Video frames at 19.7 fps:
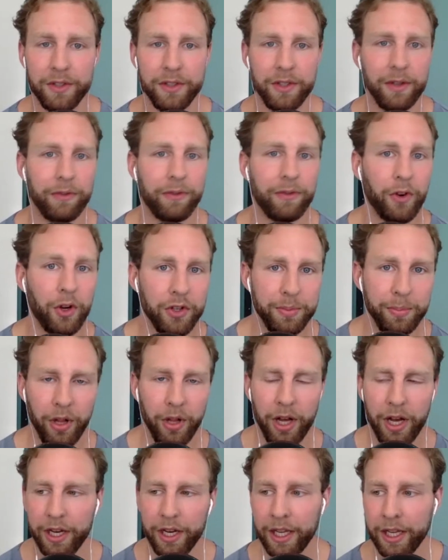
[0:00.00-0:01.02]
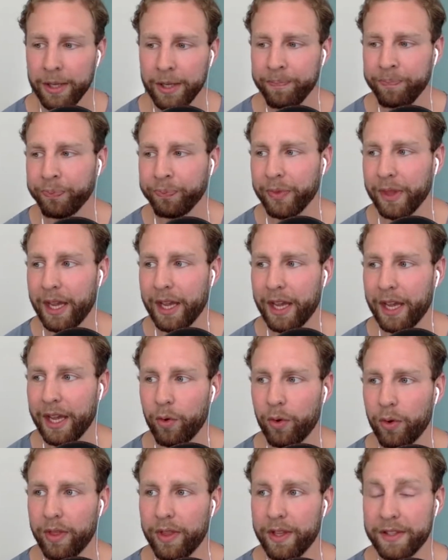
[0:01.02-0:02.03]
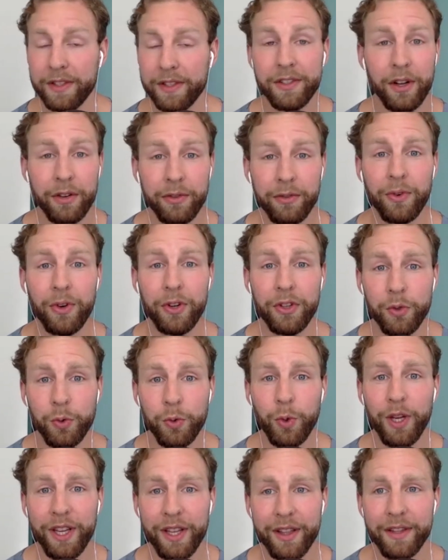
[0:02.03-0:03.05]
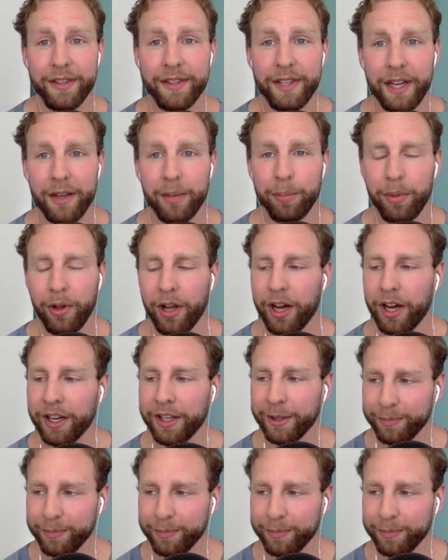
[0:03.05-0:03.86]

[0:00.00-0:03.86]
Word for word: first block, and this is our first week in the second block.